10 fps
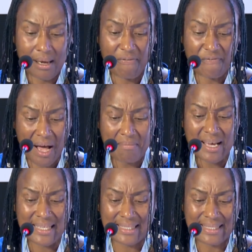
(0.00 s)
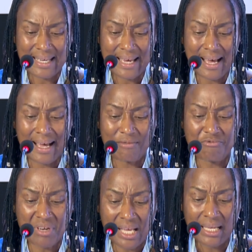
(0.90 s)
farmers are
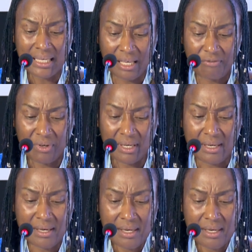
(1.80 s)
really given